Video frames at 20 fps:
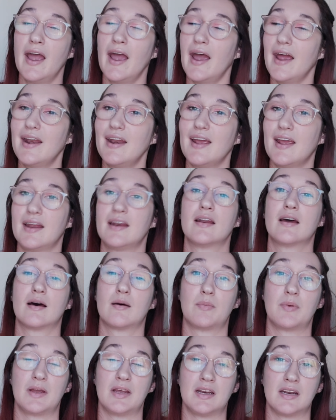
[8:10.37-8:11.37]
and end
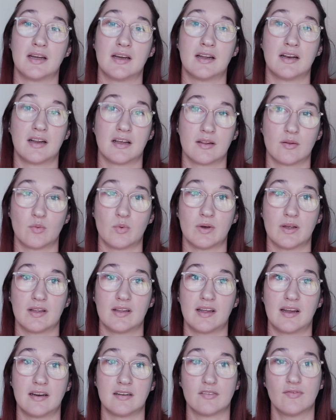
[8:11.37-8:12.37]
up in another world
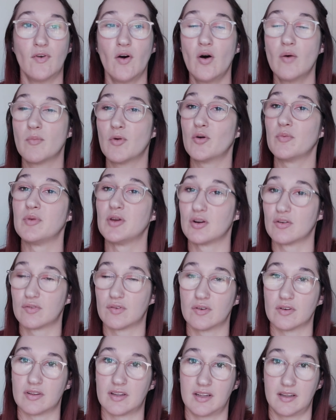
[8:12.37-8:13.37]
that is far more
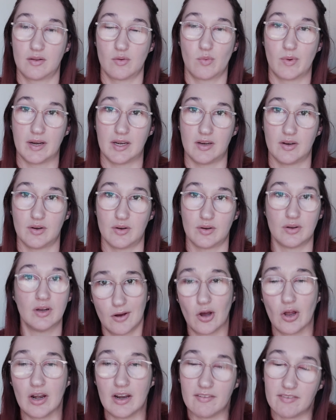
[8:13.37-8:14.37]
beautiful than the one you
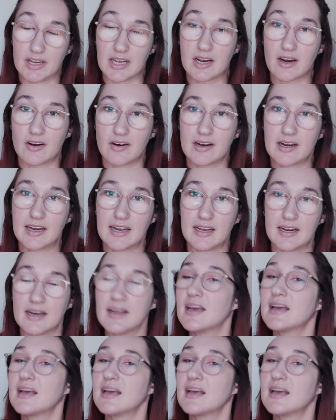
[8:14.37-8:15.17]
are living currently in.